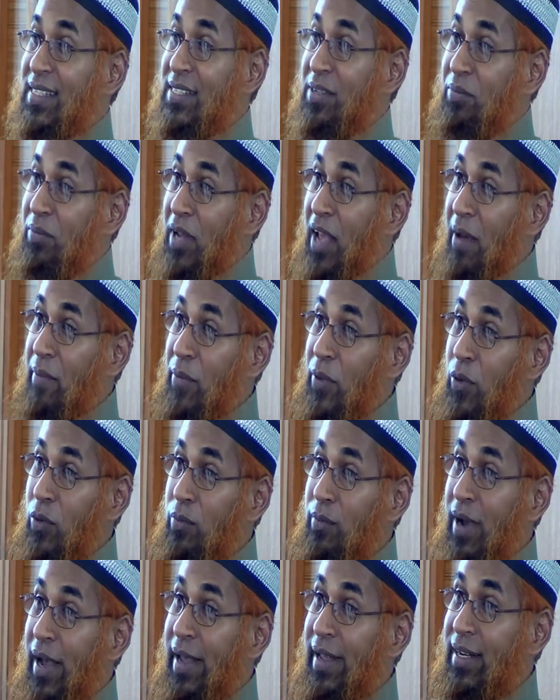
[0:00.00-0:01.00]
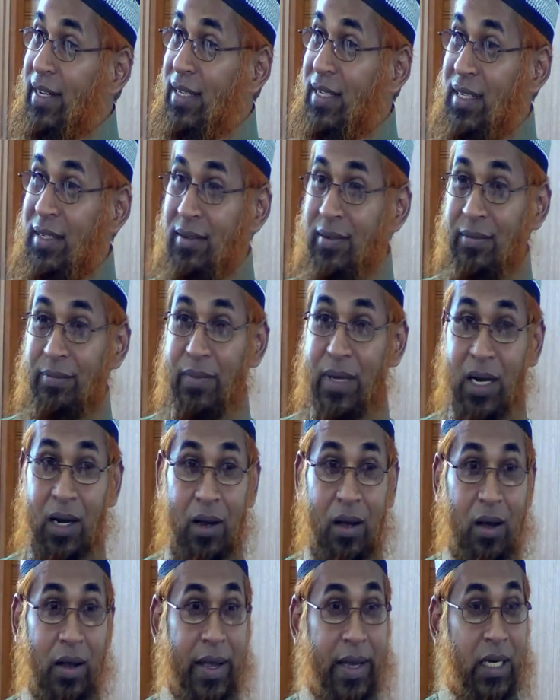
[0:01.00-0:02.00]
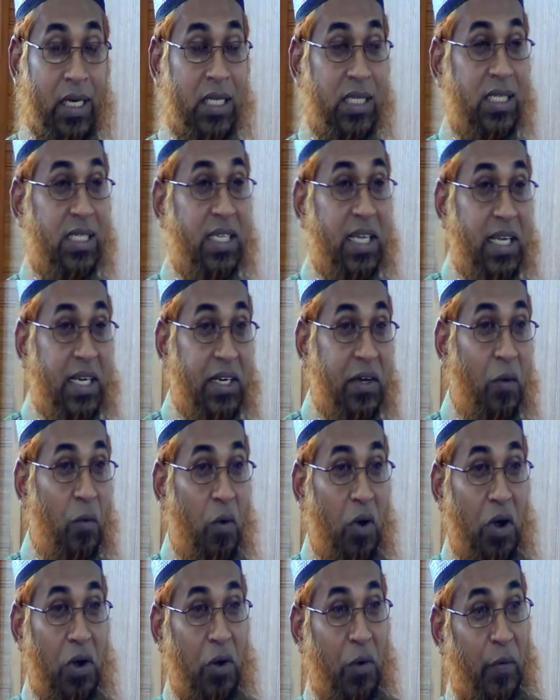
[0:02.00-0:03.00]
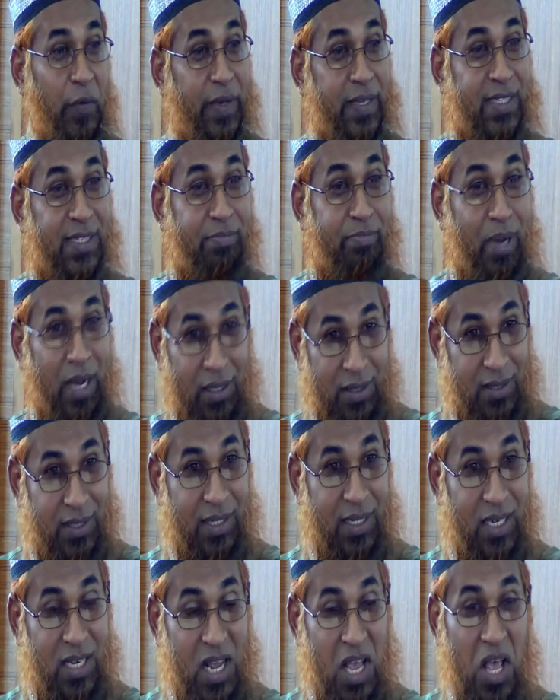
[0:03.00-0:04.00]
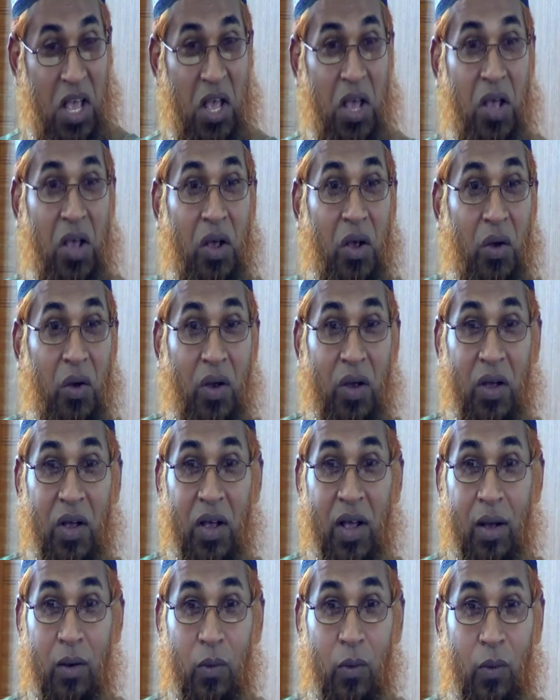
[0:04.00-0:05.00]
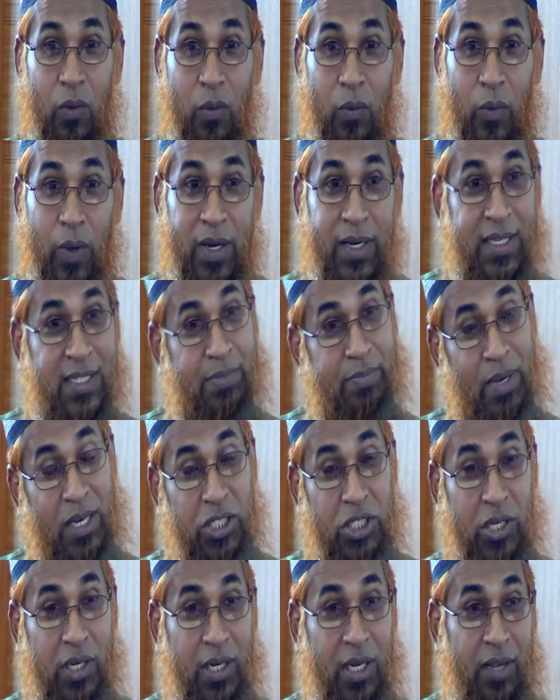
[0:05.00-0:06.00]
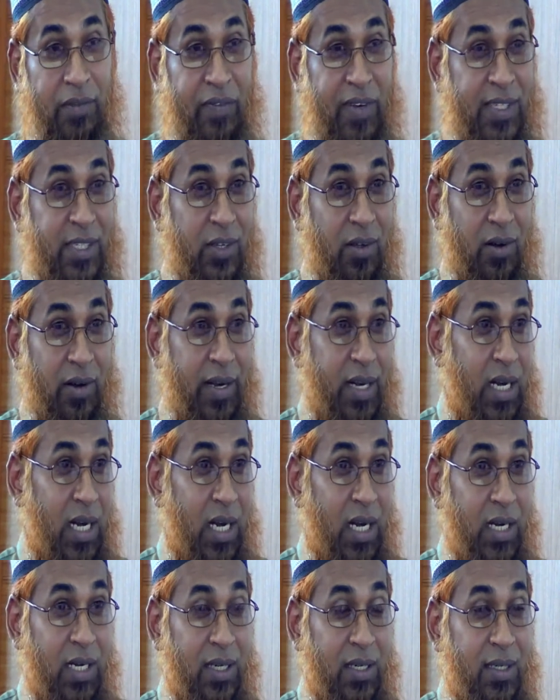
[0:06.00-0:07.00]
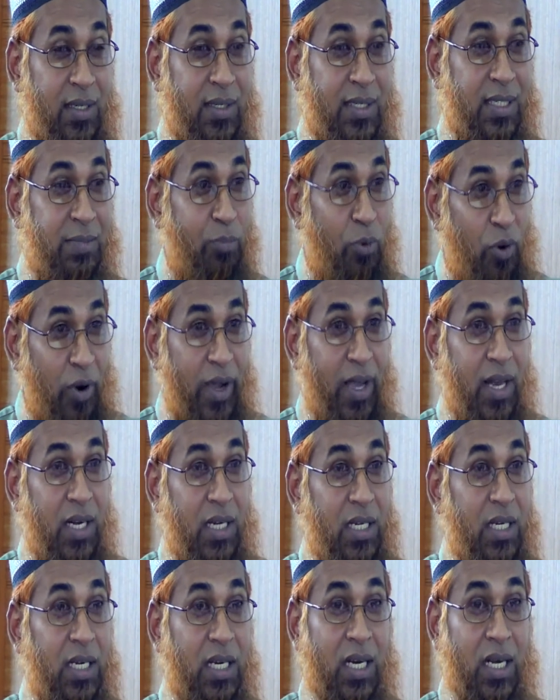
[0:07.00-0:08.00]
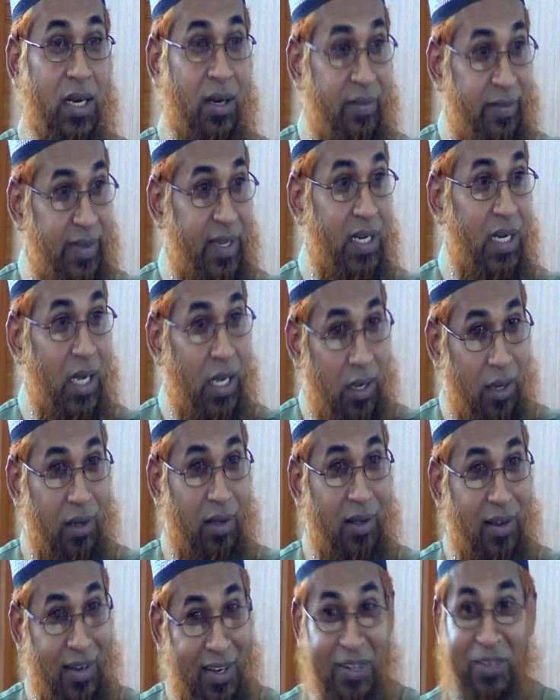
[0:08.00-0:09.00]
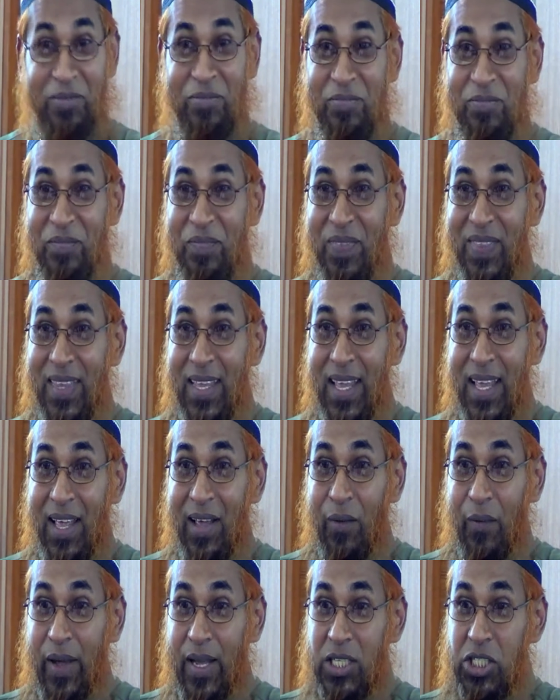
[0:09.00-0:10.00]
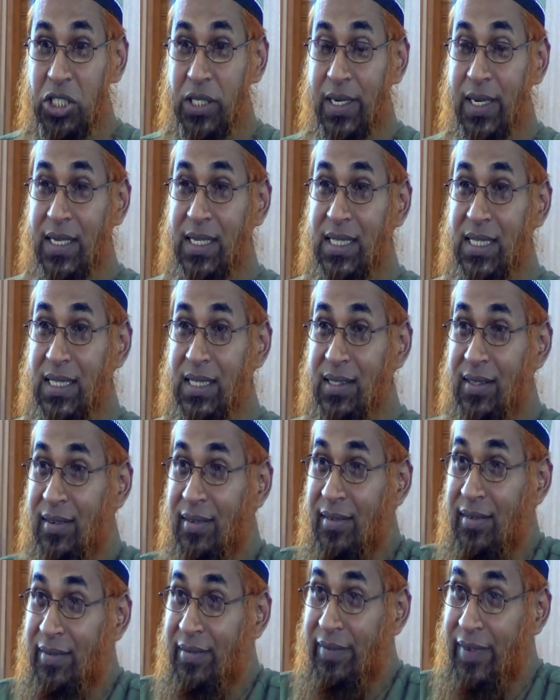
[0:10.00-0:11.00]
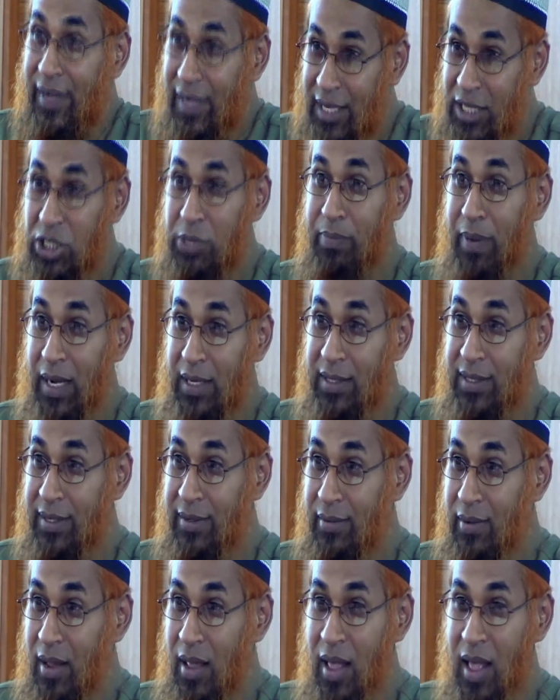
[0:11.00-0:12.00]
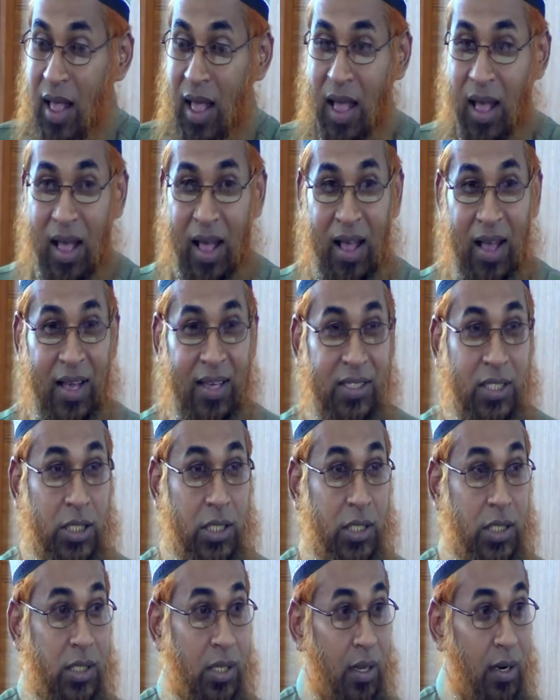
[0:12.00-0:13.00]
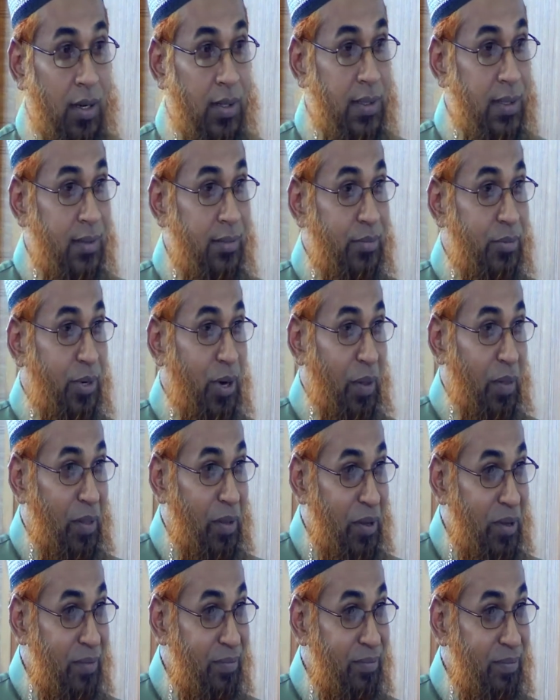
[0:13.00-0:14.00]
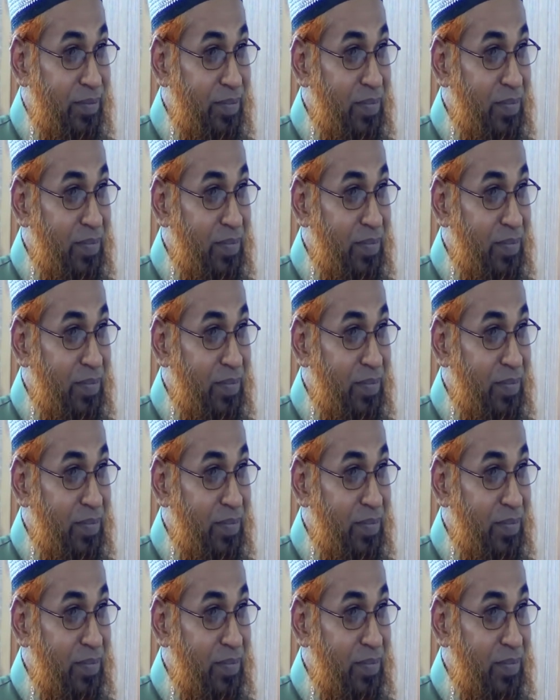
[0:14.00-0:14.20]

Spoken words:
Sometimes you might be lucky to see the one who is batting, but especially if it's a little spoiled, loving girl, when she is finished batting, she tells the brother,